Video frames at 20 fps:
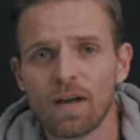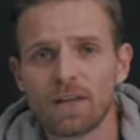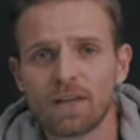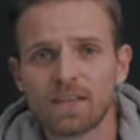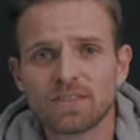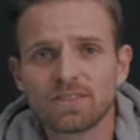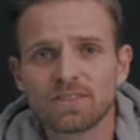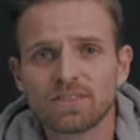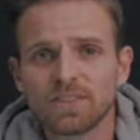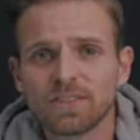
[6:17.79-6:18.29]
I
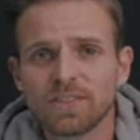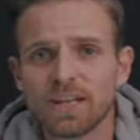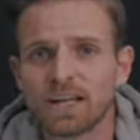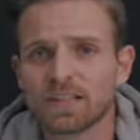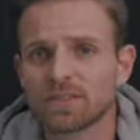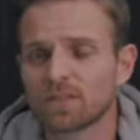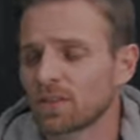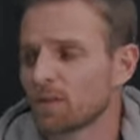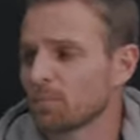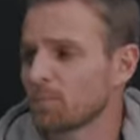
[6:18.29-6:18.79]
can see
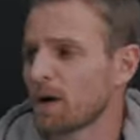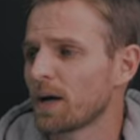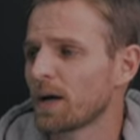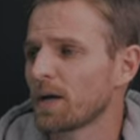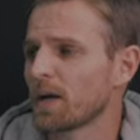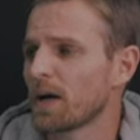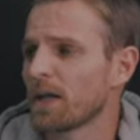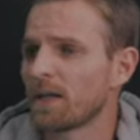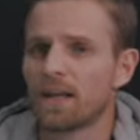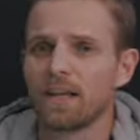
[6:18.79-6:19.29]
that in
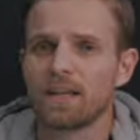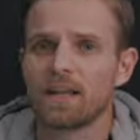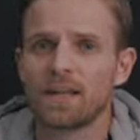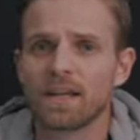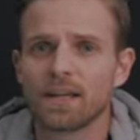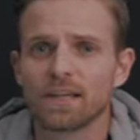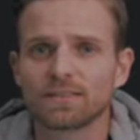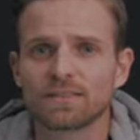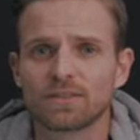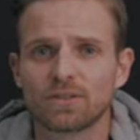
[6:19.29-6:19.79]
my
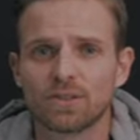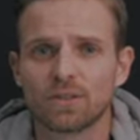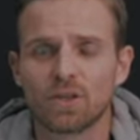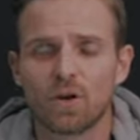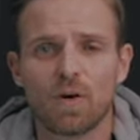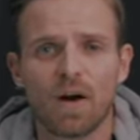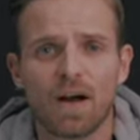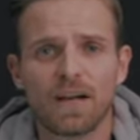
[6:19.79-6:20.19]
analytics, you know.